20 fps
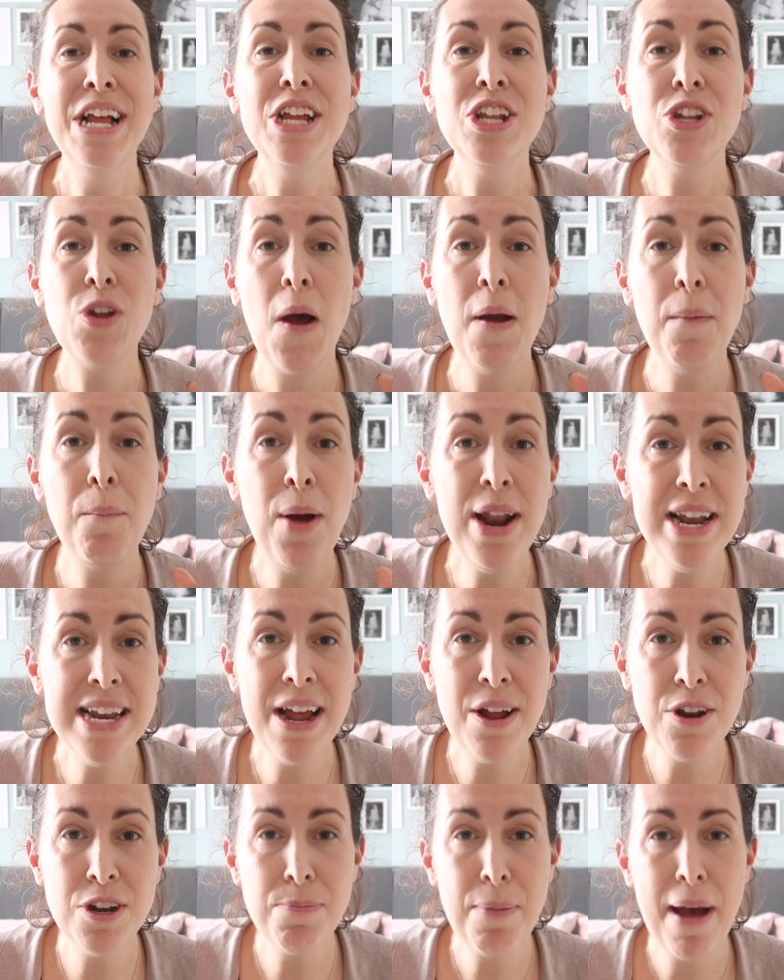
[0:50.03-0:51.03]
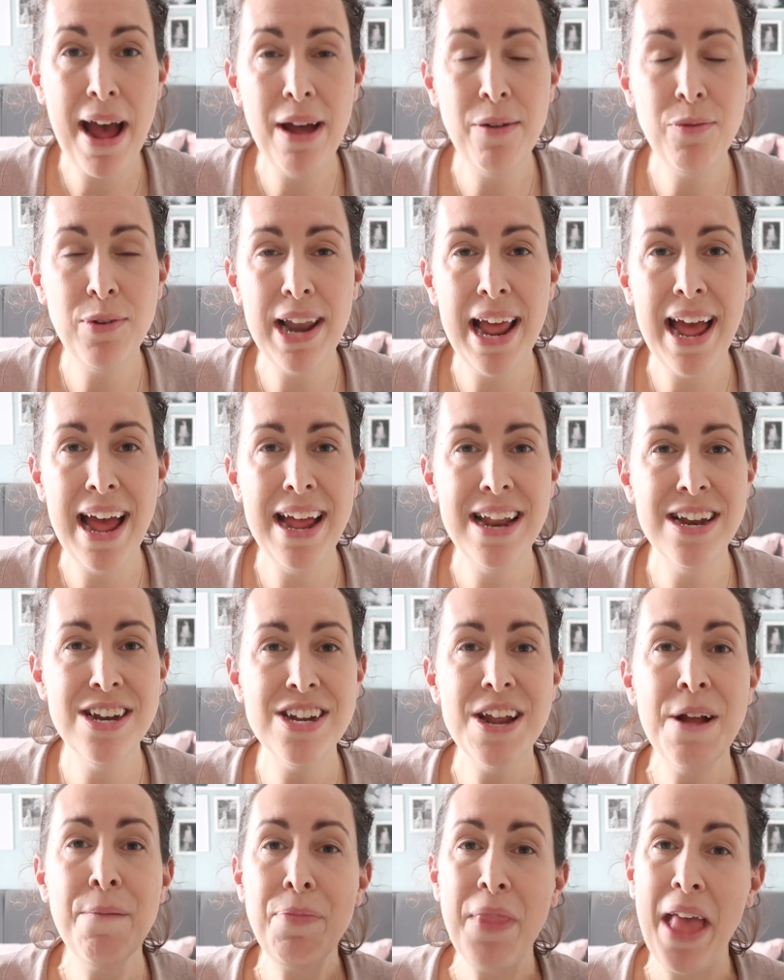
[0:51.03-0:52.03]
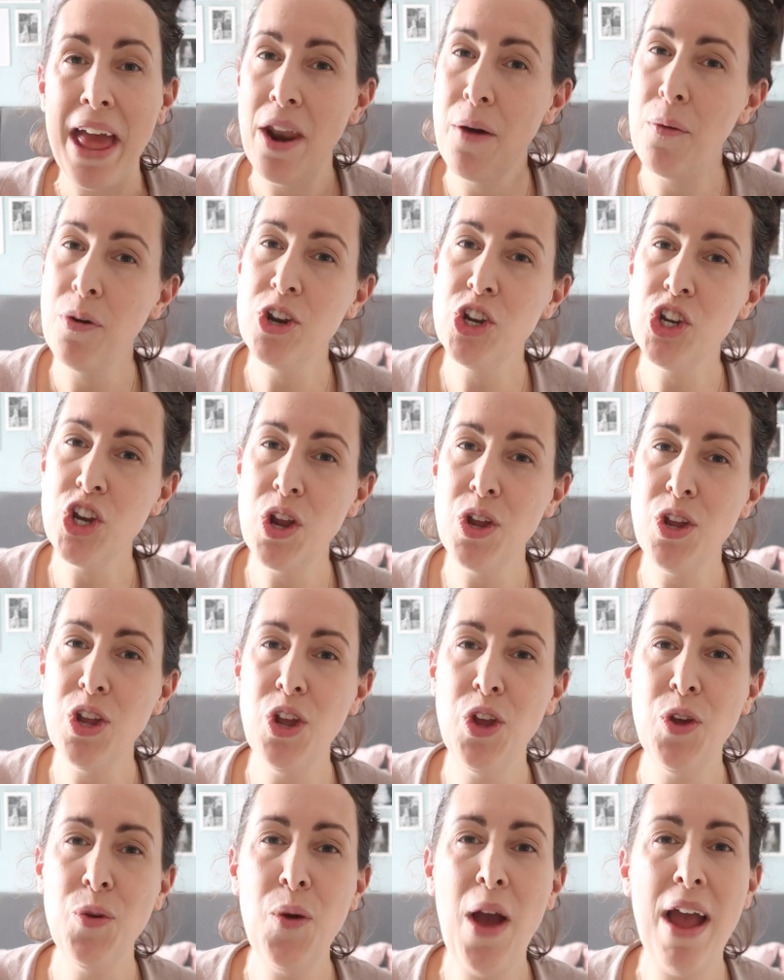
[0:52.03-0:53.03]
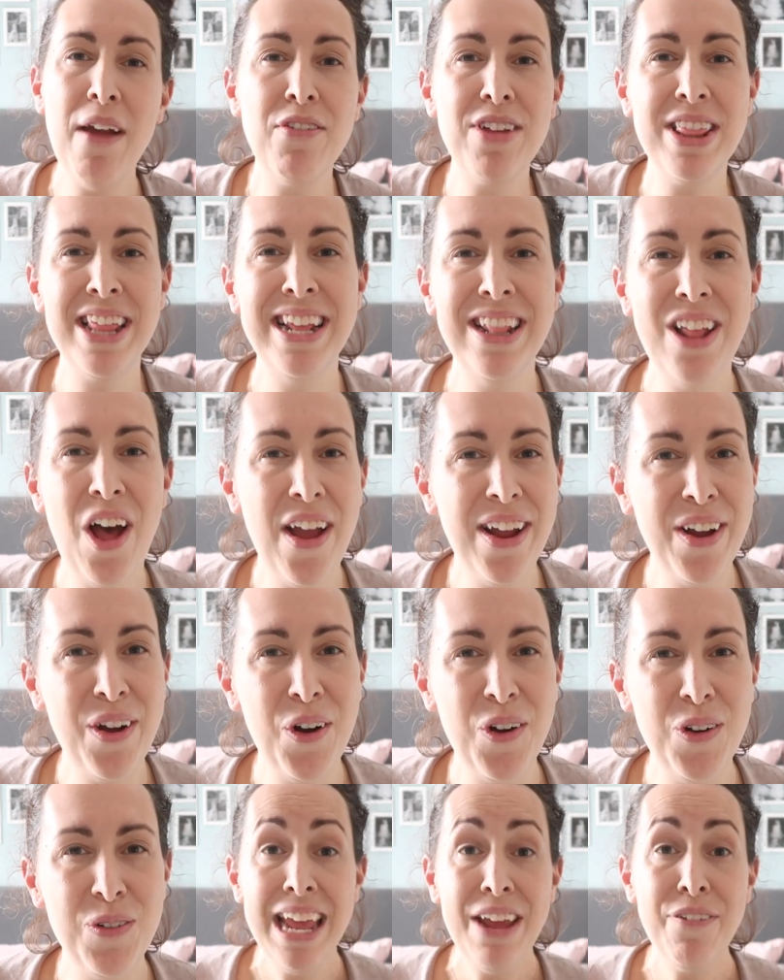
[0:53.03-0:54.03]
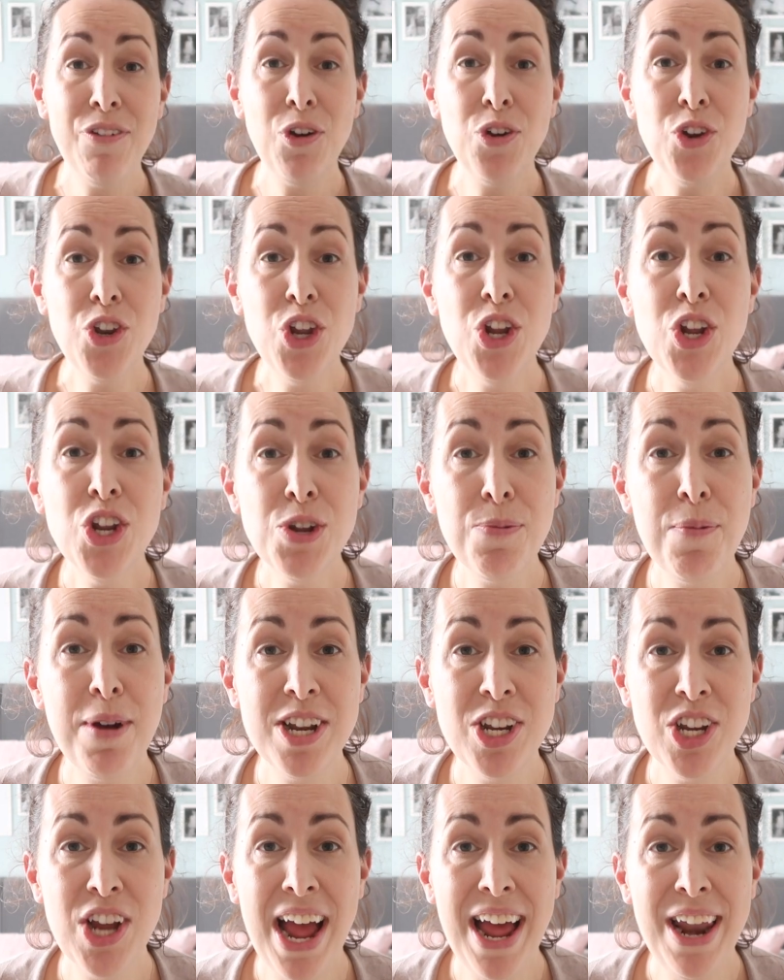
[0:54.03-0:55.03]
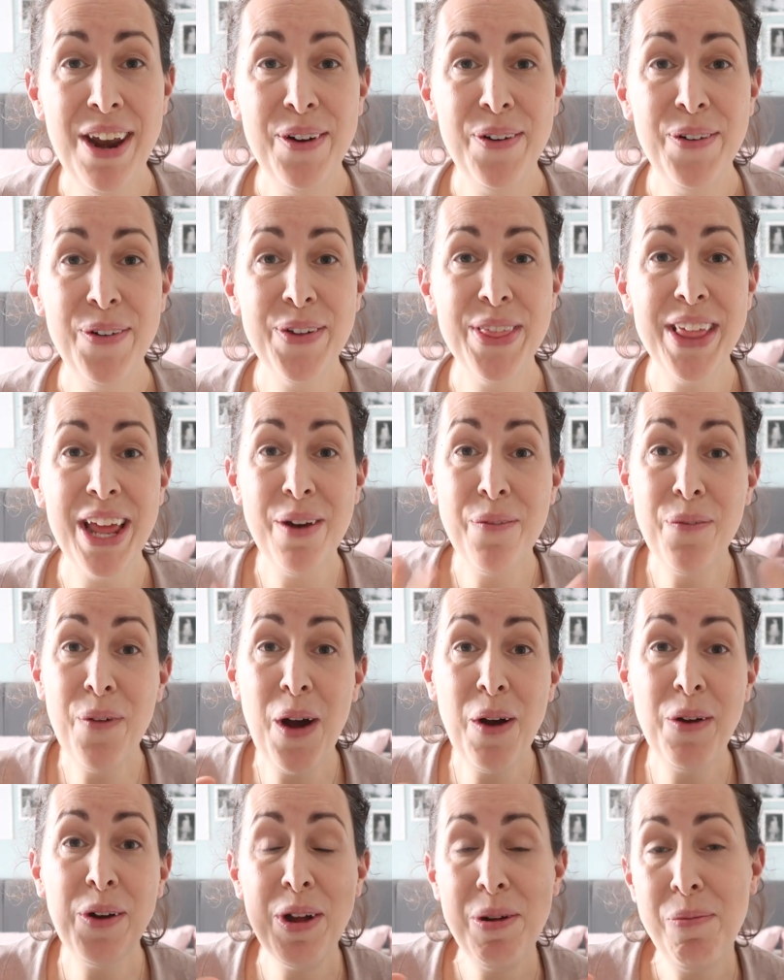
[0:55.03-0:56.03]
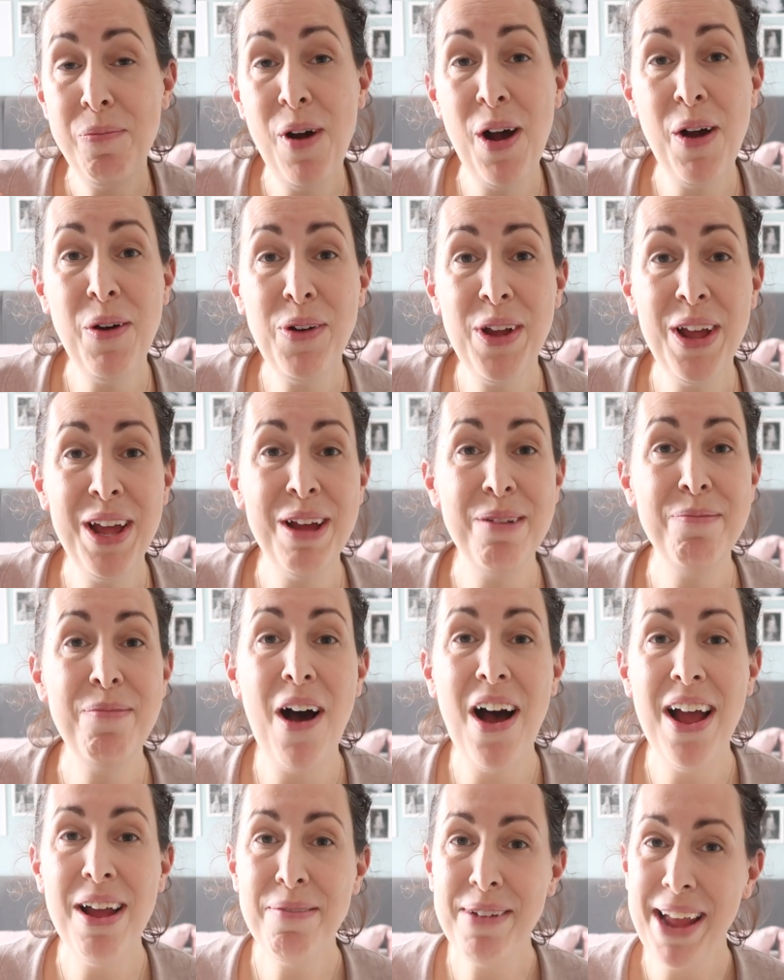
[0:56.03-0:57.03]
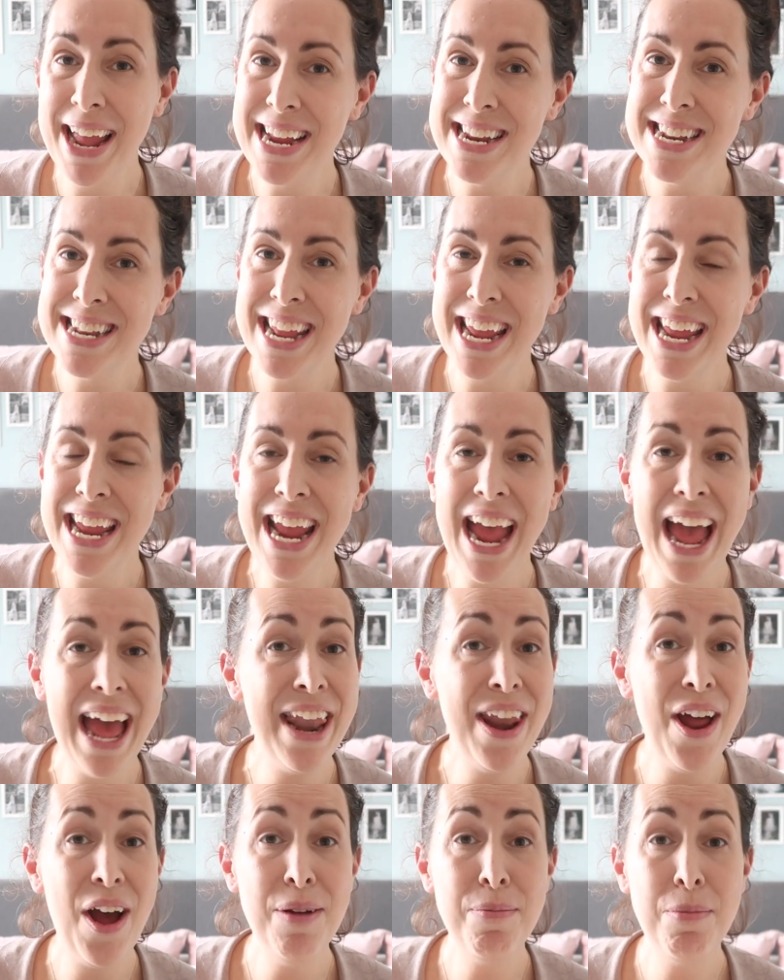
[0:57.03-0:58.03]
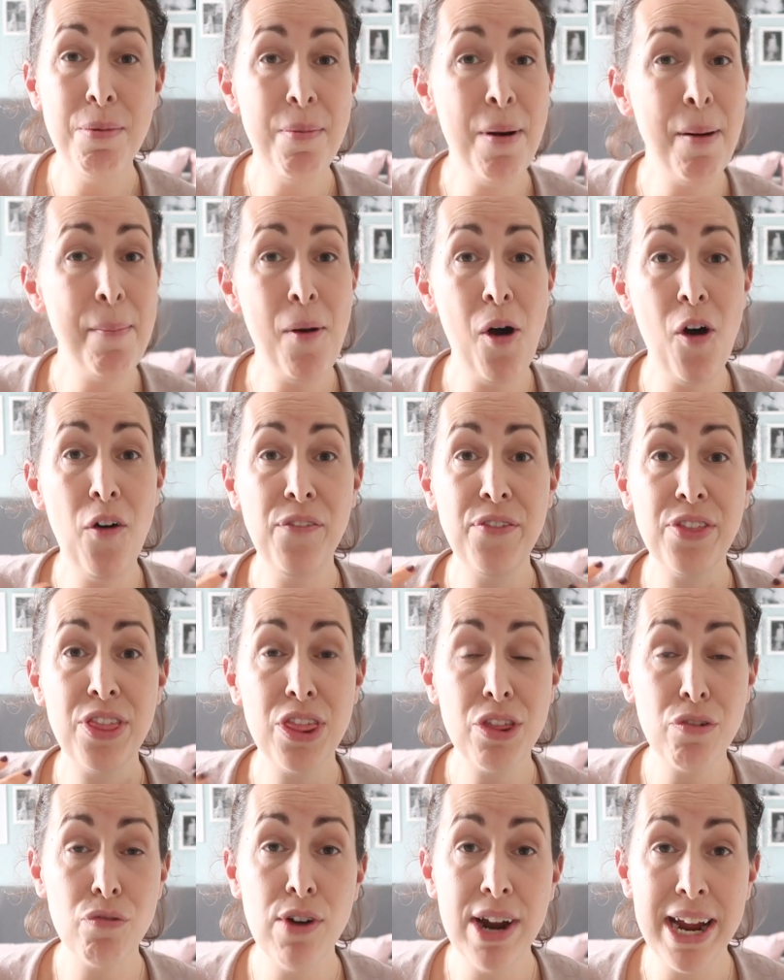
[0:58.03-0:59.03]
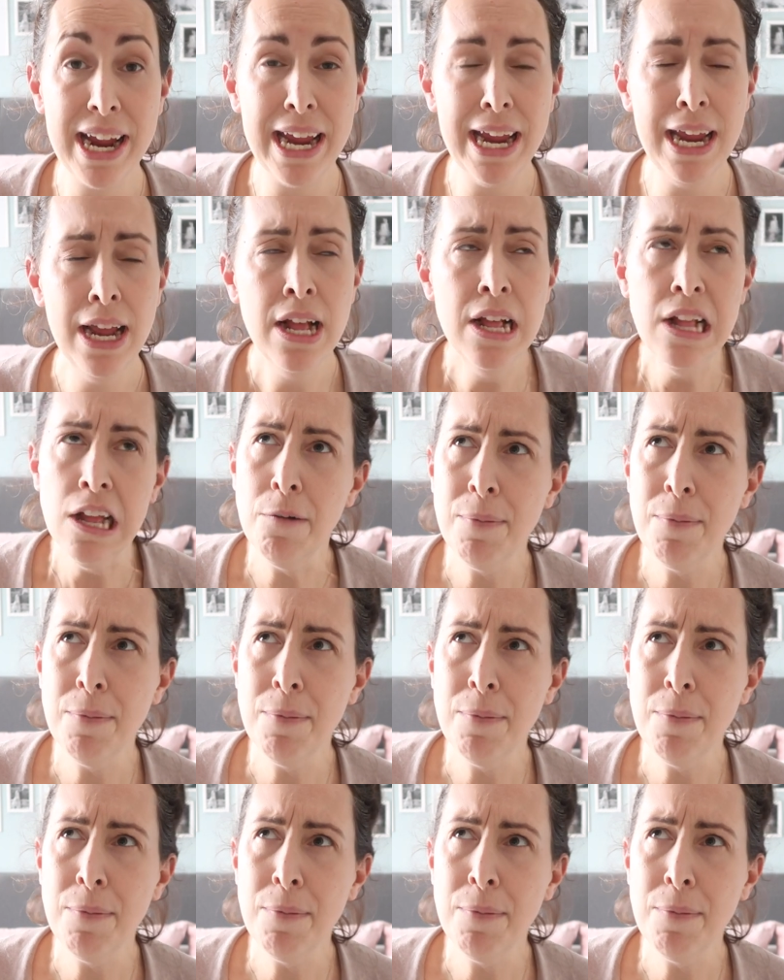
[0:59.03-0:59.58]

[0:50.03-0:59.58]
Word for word: So I went down to Poundland and I want to show you everything that I got. If you're new to my channel, then welcome, welcome. I'm Katy and I'm a mum of three.